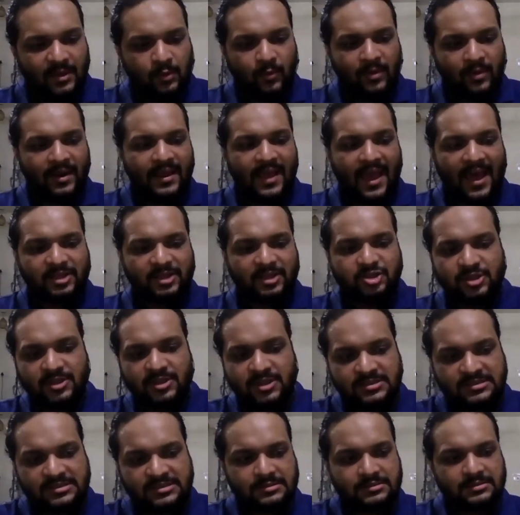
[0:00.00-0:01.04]
when I actually
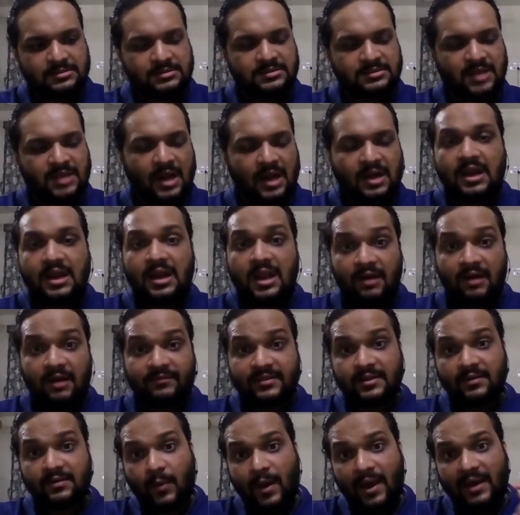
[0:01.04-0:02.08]
started
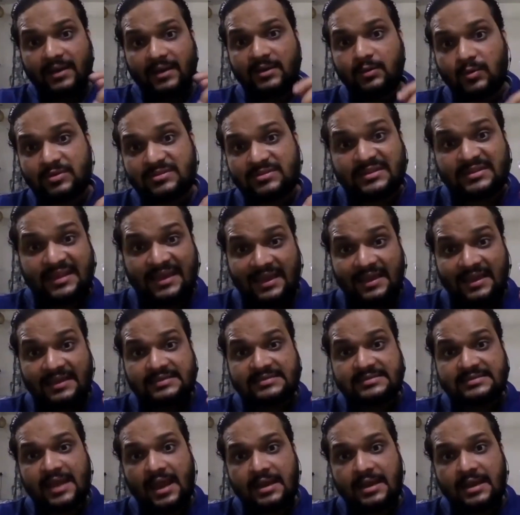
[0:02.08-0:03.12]
loving the violin was in the 8th
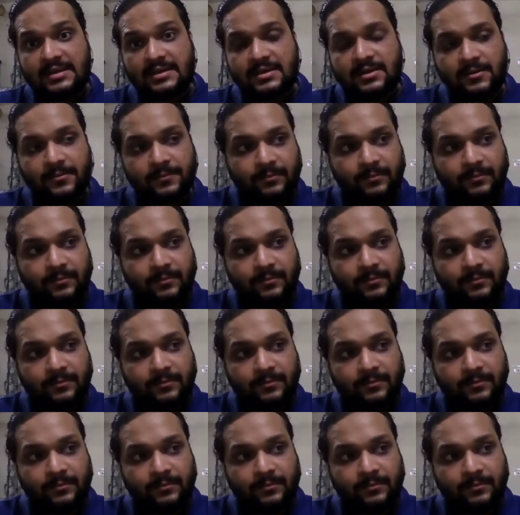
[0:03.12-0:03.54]
standard,